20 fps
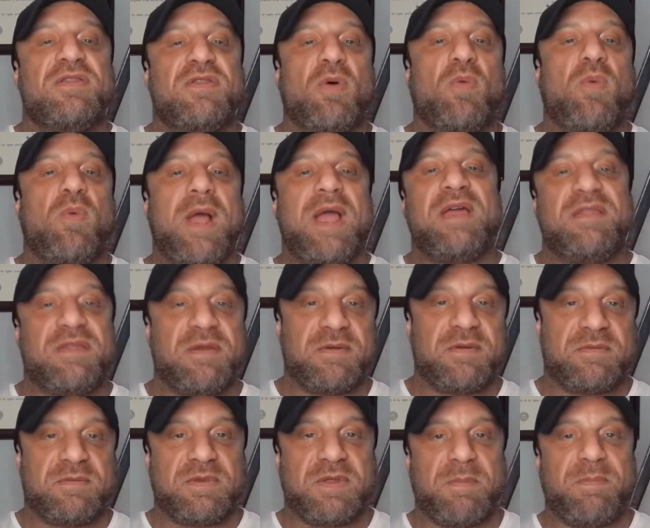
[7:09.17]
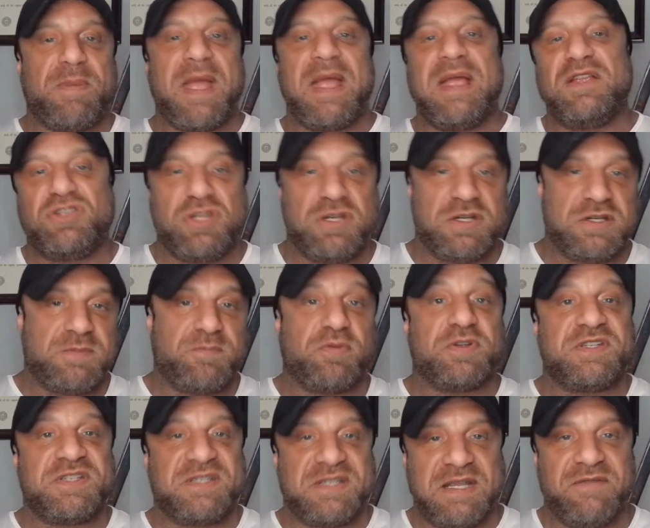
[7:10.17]
the way the, the patients
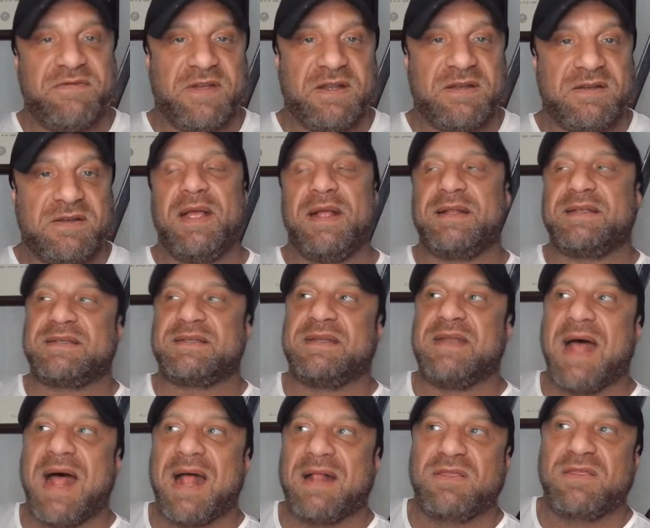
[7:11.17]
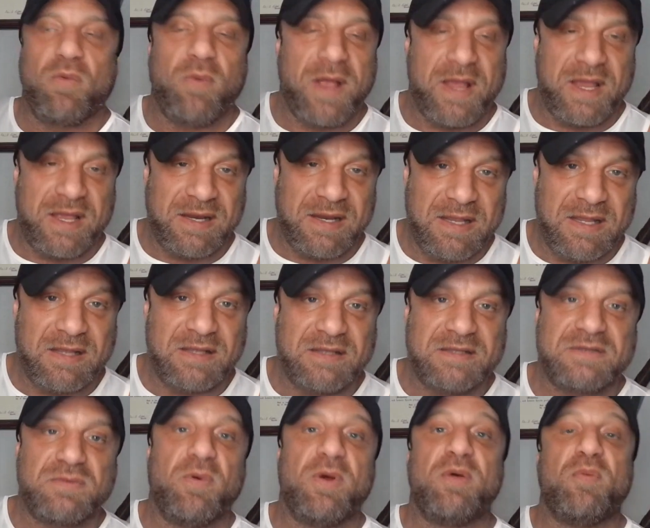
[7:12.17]
perceive it. It's not the way it
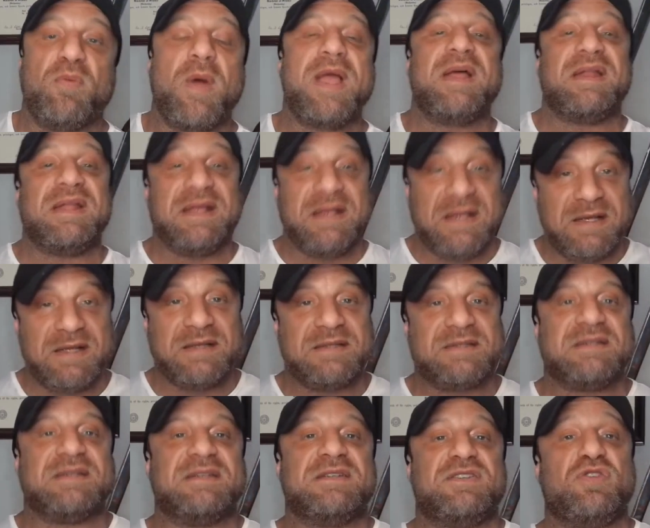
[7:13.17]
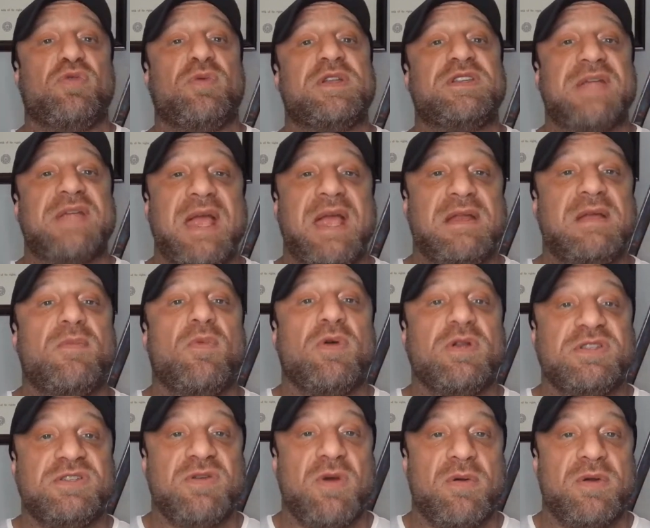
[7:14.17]
is. What way it is is you're retaining
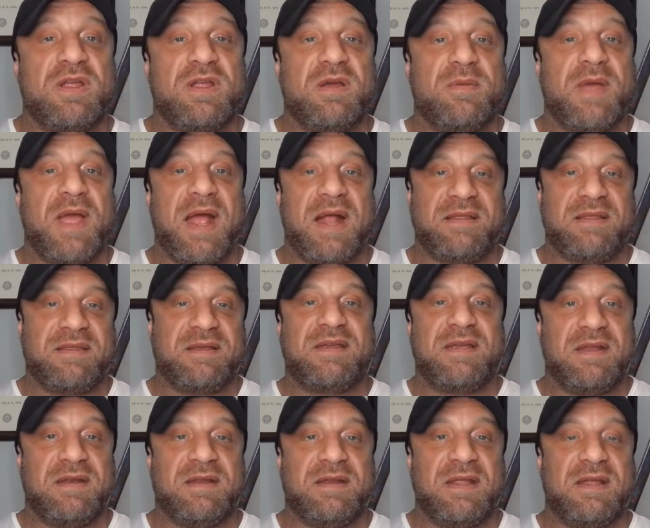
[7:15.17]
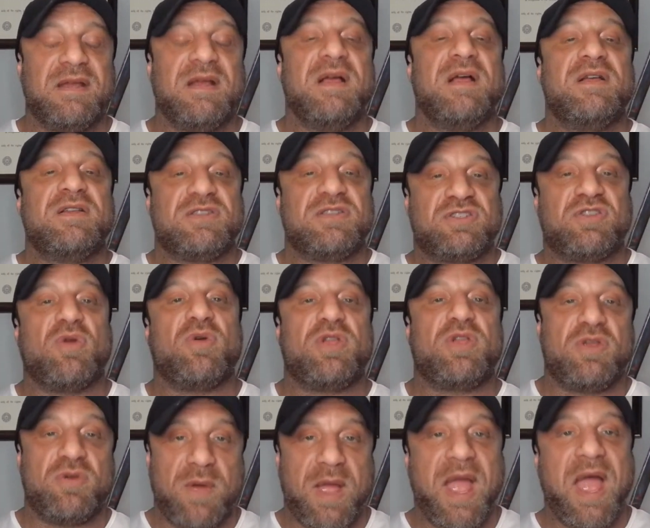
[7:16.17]
more sodium at the kidney so
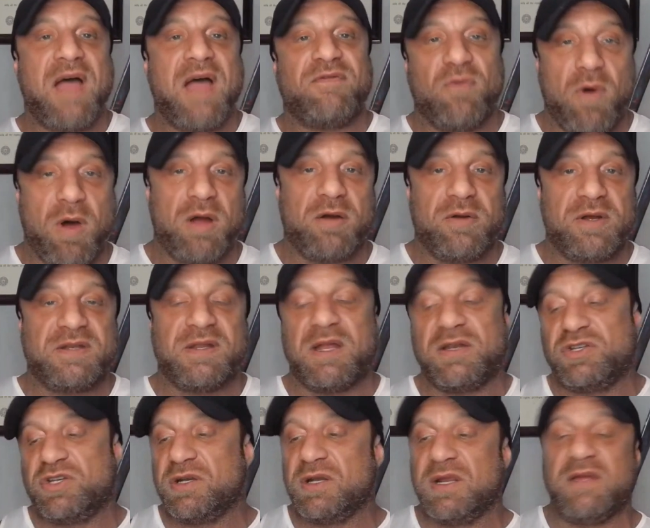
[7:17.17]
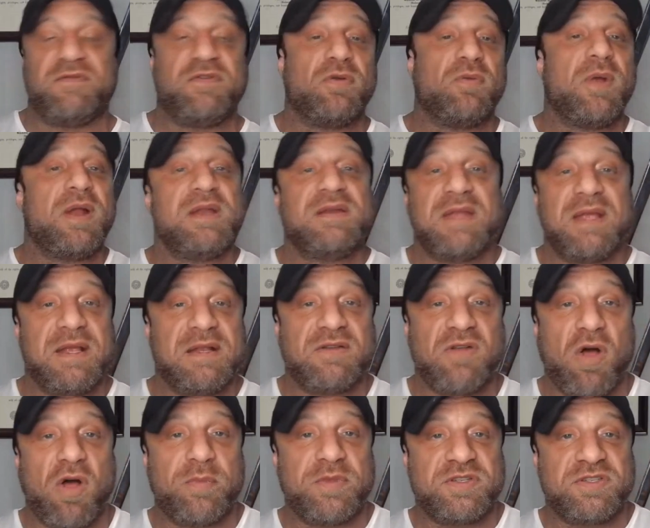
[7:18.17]
you have water retention. If you're already taking
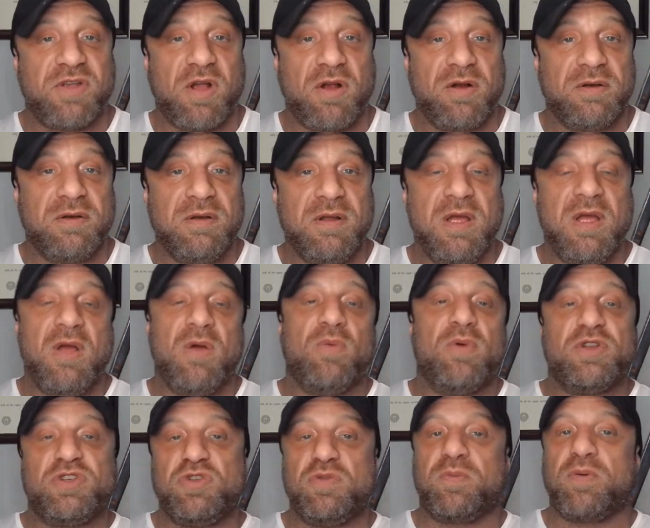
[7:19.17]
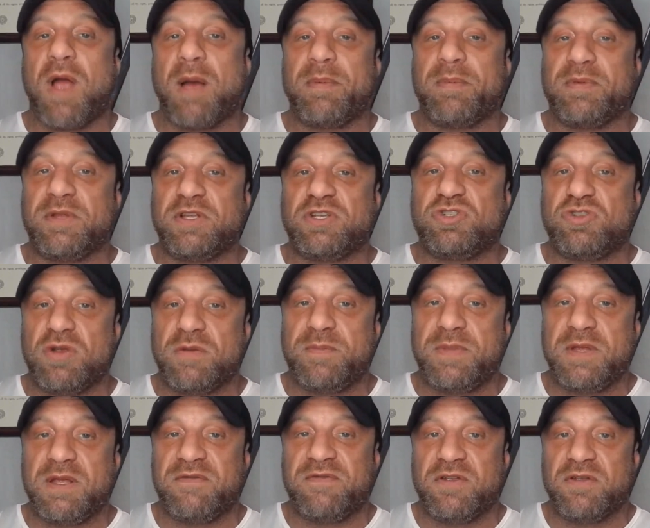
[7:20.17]
telmisartan, which you probably should
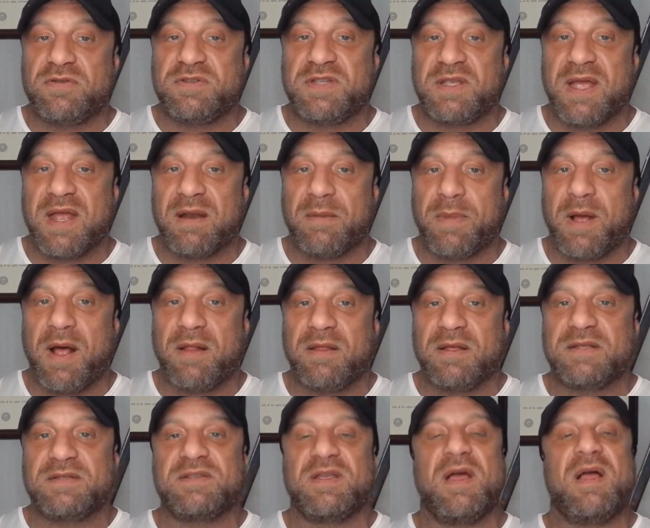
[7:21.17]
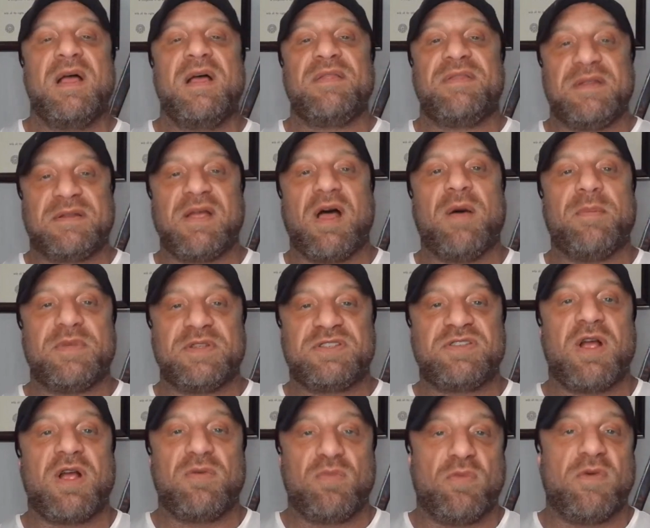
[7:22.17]
be if you're using anabolics, the
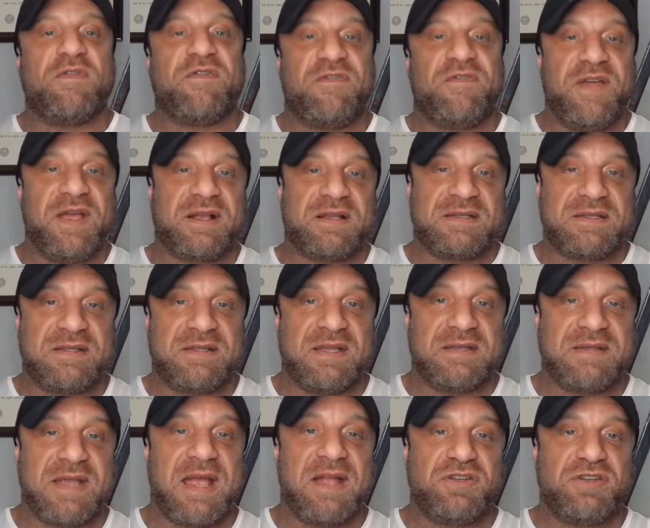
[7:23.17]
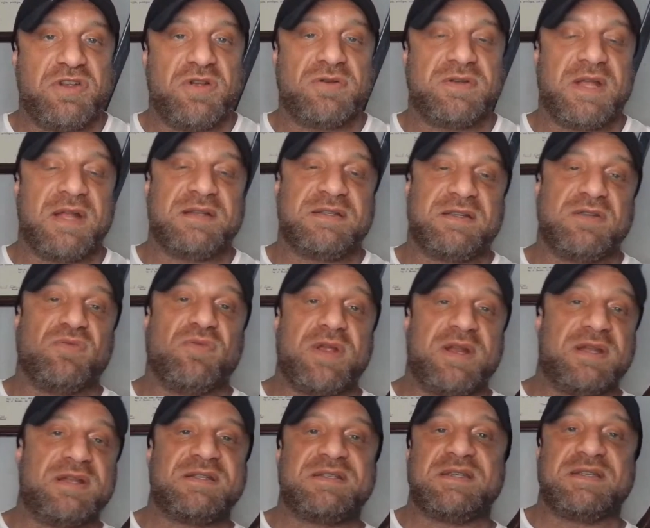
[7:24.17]
telmisartan will fix this angiotensin
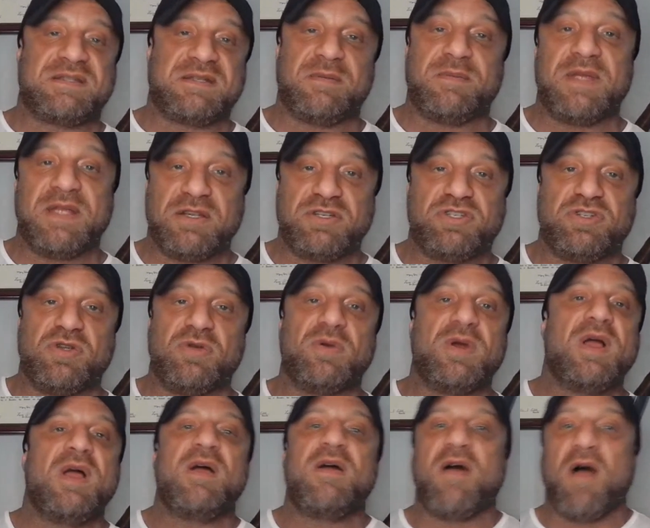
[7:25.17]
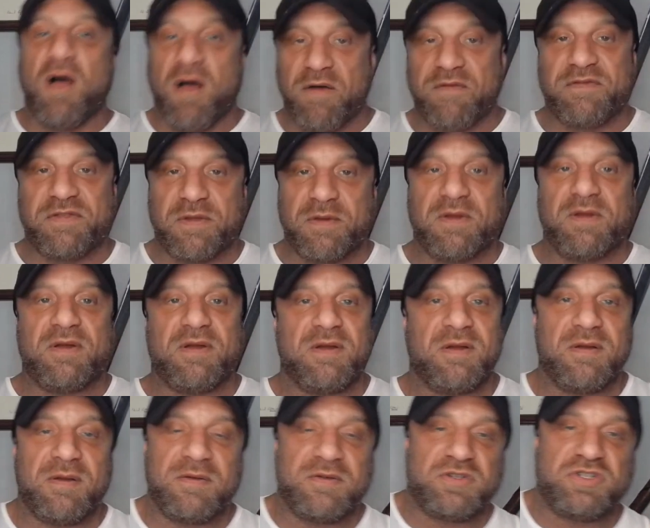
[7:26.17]
renin system issue of
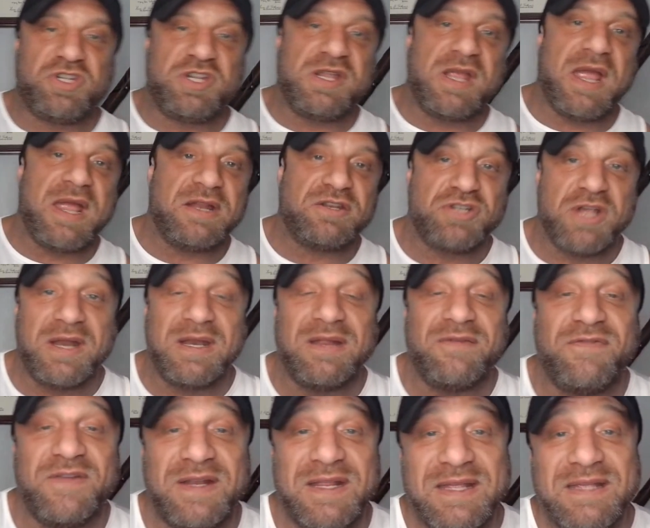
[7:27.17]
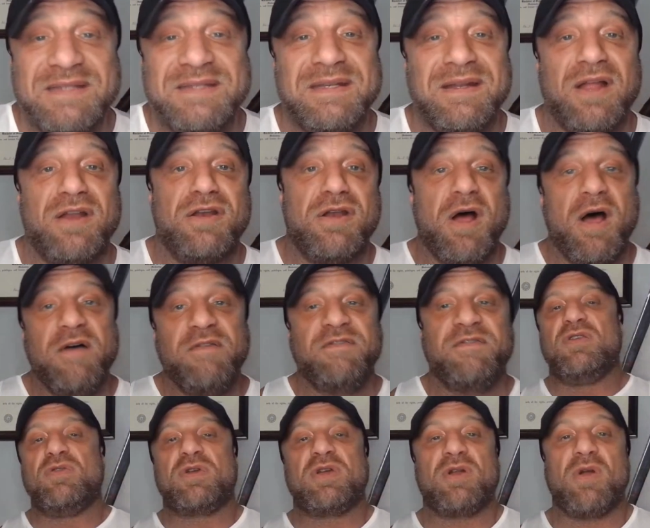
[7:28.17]
the GH. And if it isn't
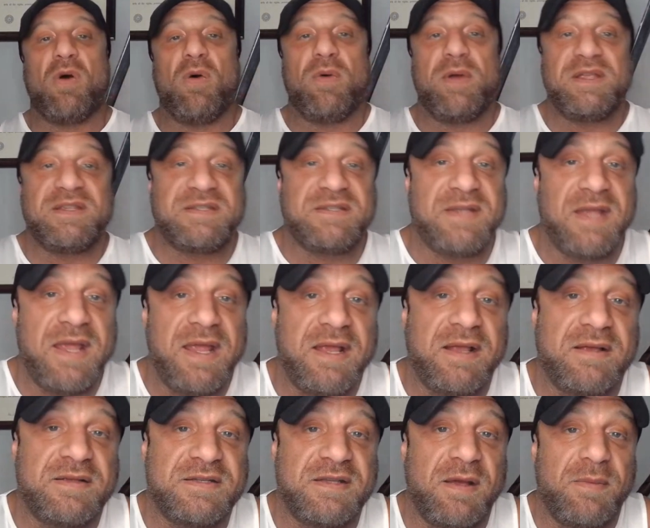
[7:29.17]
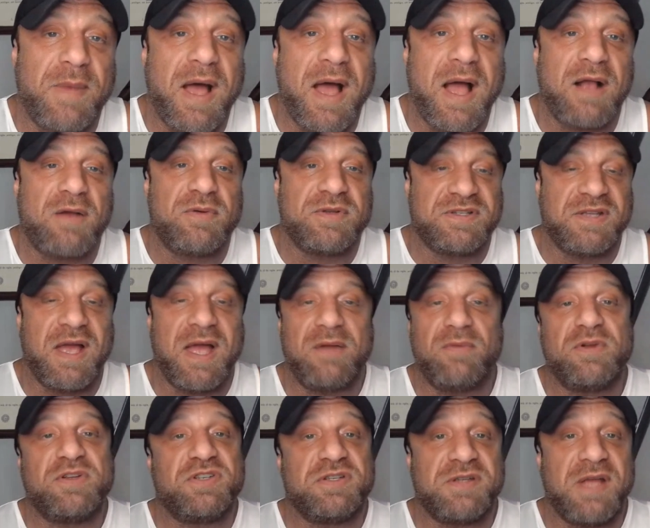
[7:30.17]
enough, you could always take some aquaside,
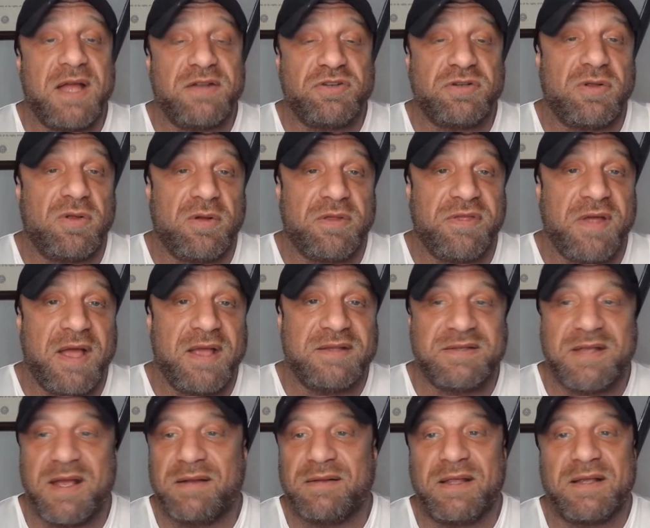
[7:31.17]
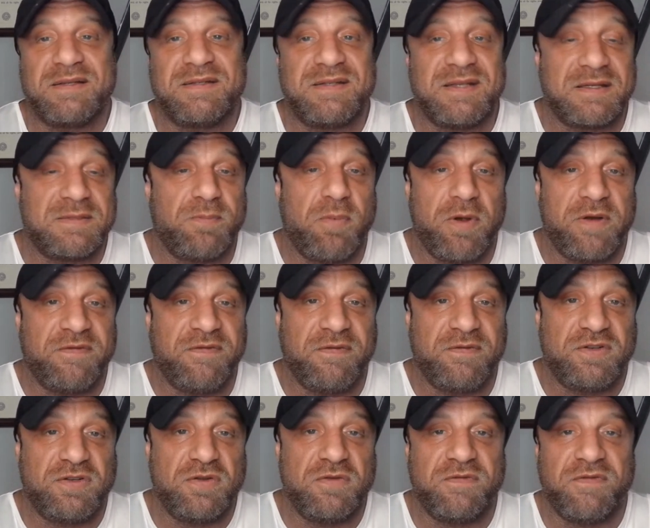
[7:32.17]
which is hydrochlorothiazide, like
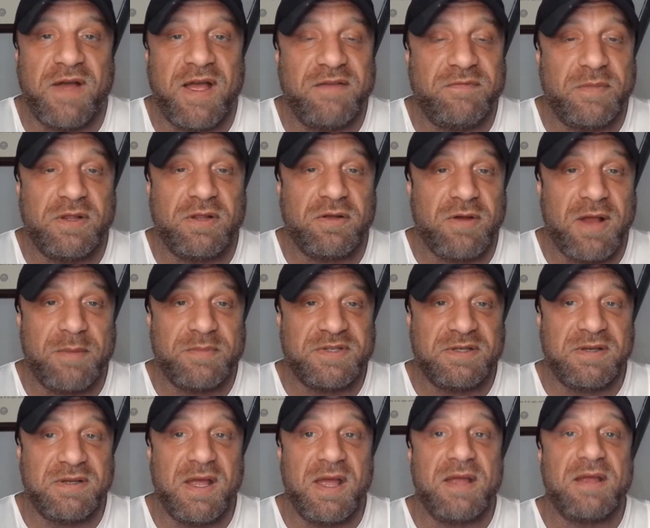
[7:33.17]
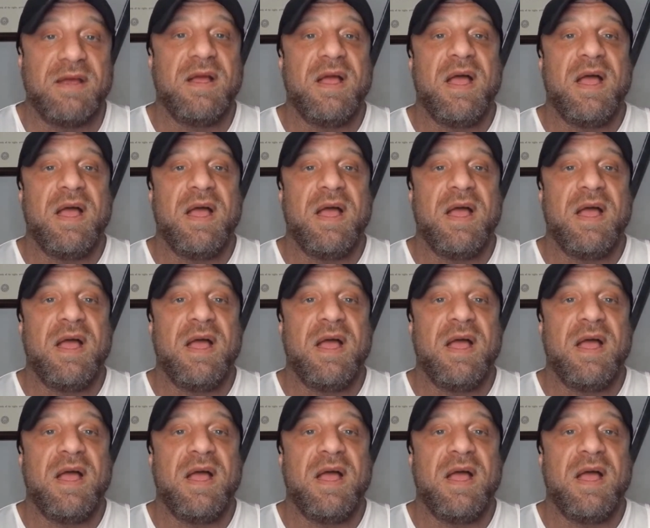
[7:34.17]
6.25 milligrams a day.